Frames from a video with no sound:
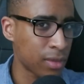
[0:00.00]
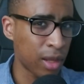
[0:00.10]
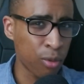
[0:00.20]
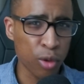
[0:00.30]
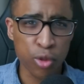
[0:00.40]

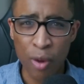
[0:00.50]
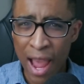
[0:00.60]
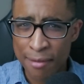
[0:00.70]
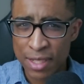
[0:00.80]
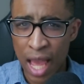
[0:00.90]
Their rule
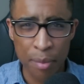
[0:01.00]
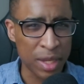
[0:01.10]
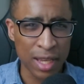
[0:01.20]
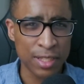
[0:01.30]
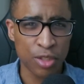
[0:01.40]
thrives not
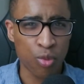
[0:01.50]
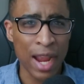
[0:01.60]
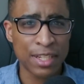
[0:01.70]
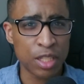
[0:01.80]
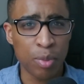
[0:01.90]
because it's
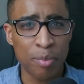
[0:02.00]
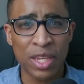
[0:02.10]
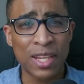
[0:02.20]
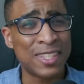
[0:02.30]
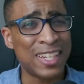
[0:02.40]
righteous, but
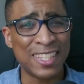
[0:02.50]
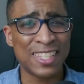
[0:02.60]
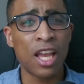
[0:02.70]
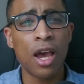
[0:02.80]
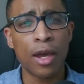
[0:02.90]
because it
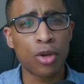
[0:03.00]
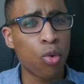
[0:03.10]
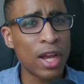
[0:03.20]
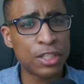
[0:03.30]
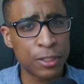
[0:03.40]
is
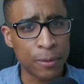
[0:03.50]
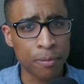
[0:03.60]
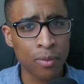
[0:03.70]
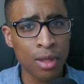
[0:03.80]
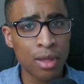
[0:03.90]
unquestioned.
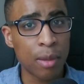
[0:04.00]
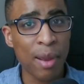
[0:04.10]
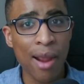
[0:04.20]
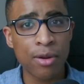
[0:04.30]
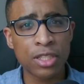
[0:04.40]
Their
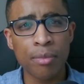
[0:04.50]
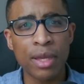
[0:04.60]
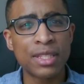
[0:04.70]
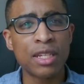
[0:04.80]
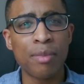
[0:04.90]
power is
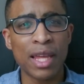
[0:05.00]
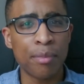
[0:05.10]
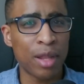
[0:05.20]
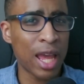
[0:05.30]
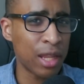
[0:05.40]
cemented by the
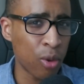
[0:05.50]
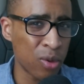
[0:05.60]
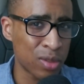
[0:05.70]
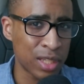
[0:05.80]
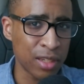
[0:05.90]
blind
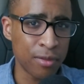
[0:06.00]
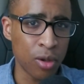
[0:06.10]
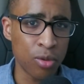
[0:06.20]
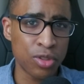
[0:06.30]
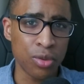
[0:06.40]
loyalty of
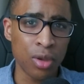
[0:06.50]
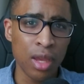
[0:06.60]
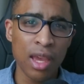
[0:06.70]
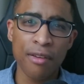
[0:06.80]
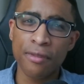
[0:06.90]
those who
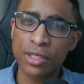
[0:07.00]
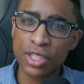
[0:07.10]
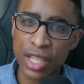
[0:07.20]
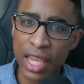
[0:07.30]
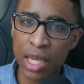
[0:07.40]
have
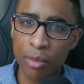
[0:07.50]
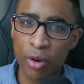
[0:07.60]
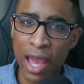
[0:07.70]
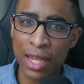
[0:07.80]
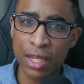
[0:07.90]
forsaken
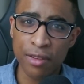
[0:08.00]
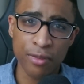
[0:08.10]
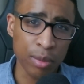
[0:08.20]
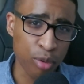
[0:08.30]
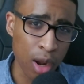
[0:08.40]
morality
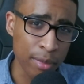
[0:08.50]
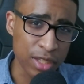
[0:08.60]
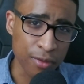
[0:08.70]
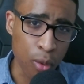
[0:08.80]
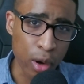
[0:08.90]
for the
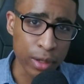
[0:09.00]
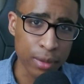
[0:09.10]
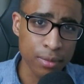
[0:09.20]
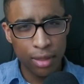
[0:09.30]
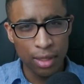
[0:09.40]
promise of order.
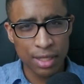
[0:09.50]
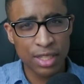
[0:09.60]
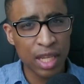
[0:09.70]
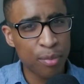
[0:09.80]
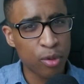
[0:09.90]
This
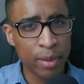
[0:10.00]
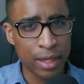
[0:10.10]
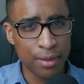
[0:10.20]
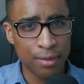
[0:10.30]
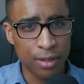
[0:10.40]

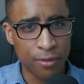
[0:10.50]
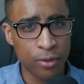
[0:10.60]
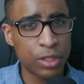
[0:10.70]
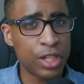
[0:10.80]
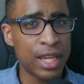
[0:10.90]
temperament
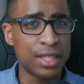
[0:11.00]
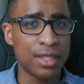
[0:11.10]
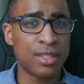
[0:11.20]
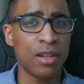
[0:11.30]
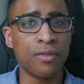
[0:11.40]
differentiates
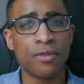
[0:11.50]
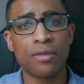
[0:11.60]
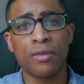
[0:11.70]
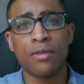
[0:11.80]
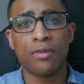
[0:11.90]

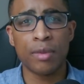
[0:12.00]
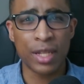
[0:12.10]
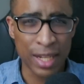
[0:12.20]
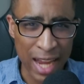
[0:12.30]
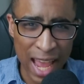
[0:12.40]
itself from the
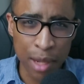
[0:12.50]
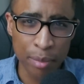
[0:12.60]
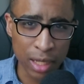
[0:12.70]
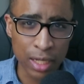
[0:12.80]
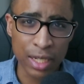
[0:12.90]

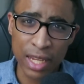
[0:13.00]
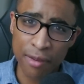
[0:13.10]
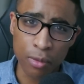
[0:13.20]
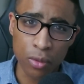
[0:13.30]
deniability devil.